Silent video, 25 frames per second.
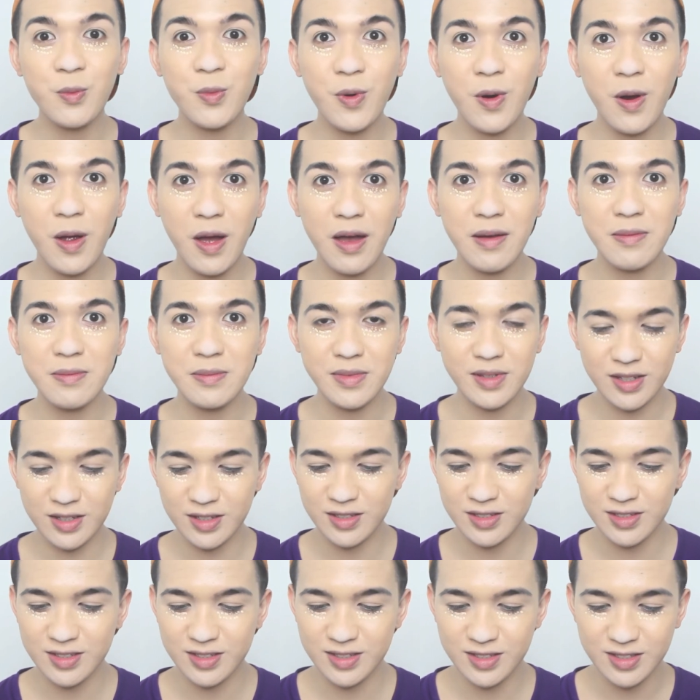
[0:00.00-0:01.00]

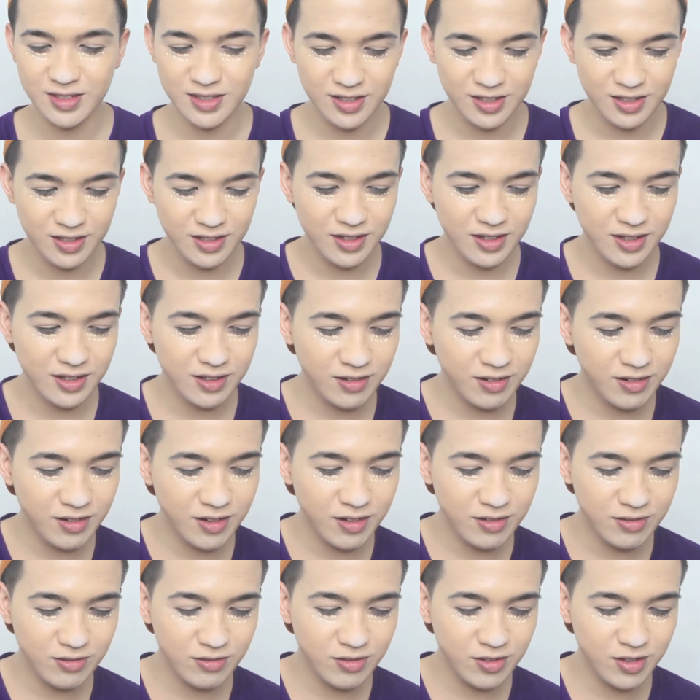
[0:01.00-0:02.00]
Promise.
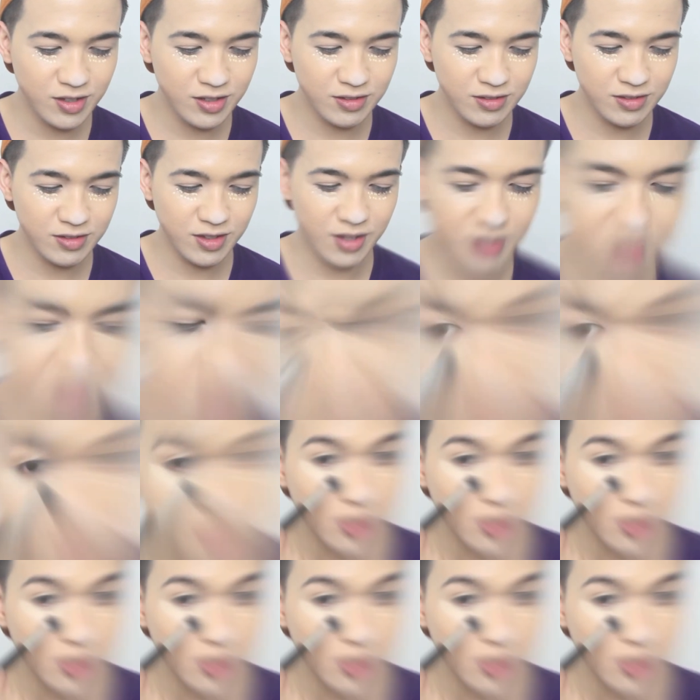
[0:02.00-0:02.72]
Ganda din.